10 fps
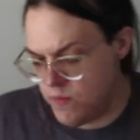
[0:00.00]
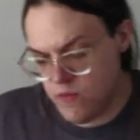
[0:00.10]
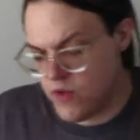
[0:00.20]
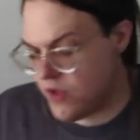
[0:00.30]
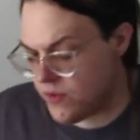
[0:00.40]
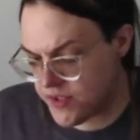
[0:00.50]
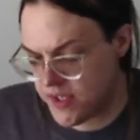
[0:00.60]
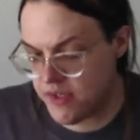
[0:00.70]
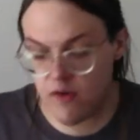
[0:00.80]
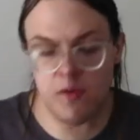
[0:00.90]

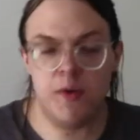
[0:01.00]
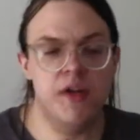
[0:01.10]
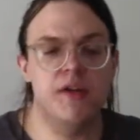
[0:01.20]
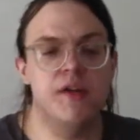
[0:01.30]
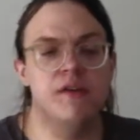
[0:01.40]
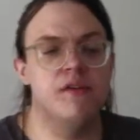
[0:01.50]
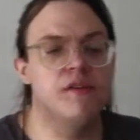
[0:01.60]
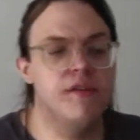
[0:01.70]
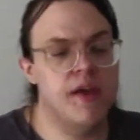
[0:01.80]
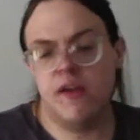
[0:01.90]
using your opinion to
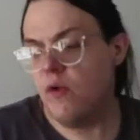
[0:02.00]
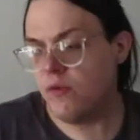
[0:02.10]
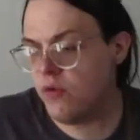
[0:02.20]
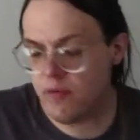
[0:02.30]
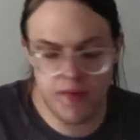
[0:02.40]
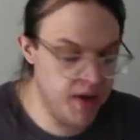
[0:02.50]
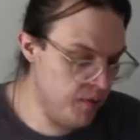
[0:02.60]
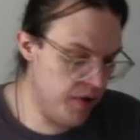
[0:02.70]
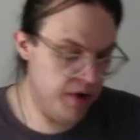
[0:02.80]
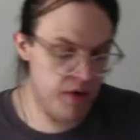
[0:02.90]
say, no, do it my
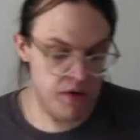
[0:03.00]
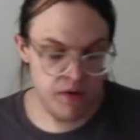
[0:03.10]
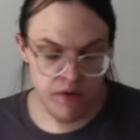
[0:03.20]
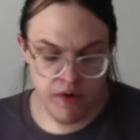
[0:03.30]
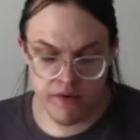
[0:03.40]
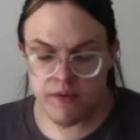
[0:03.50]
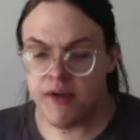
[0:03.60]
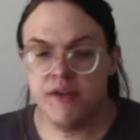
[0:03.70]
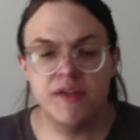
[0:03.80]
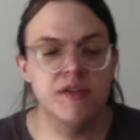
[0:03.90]
way, or other
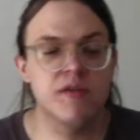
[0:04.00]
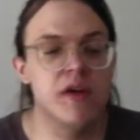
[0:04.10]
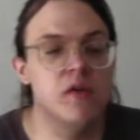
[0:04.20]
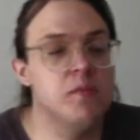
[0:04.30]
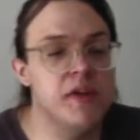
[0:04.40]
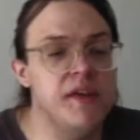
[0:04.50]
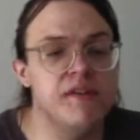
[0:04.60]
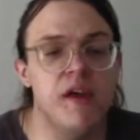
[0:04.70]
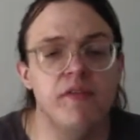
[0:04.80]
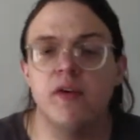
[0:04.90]
ways, just trying to
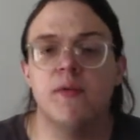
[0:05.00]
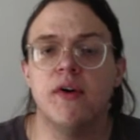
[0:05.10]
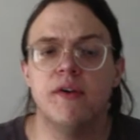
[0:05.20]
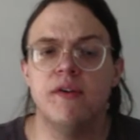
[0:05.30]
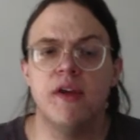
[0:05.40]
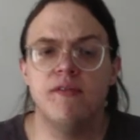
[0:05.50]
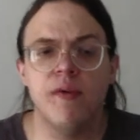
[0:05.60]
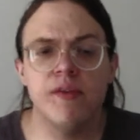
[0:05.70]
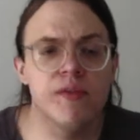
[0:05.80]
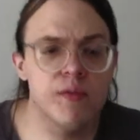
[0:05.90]
please everyone, if
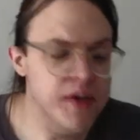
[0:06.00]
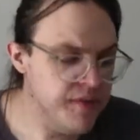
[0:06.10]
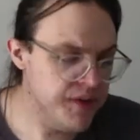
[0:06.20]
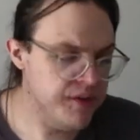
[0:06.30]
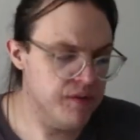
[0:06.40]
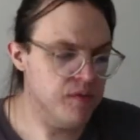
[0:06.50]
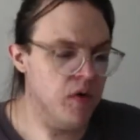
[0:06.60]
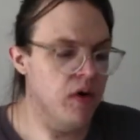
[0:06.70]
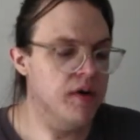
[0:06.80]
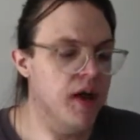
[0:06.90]
all three of these are
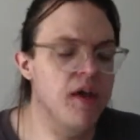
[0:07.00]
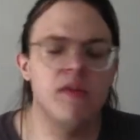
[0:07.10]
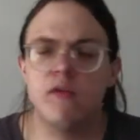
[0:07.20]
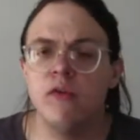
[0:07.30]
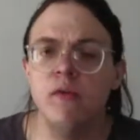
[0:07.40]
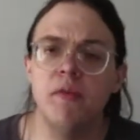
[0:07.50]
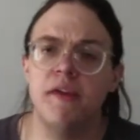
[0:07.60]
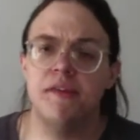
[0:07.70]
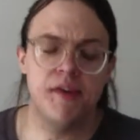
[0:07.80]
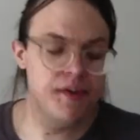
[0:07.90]
wrong, and the true
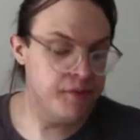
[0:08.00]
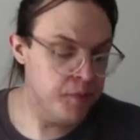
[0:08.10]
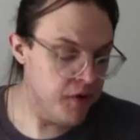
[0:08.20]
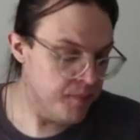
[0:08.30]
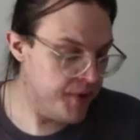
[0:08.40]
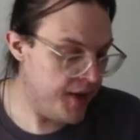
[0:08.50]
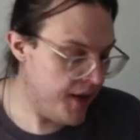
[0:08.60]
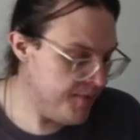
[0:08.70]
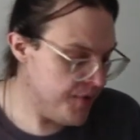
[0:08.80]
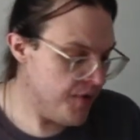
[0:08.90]
blessing is when our
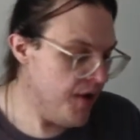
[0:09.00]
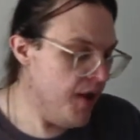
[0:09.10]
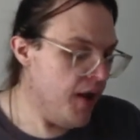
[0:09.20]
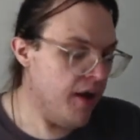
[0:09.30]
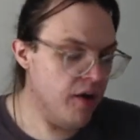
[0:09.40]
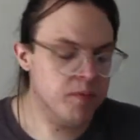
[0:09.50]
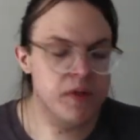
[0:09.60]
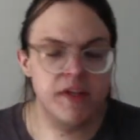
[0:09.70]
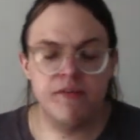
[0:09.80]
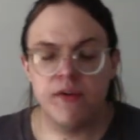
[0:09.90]
behavior and our
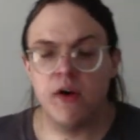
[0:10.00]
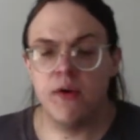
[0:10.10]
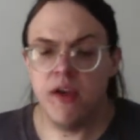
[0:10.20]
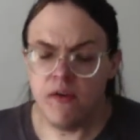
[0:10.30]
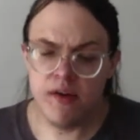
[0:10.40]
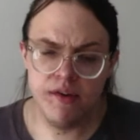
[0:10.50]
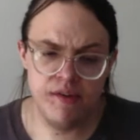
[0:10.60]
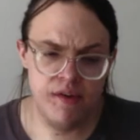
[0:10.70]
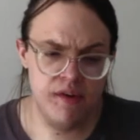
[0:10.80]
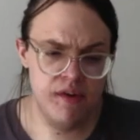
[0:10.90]
belief are coherent,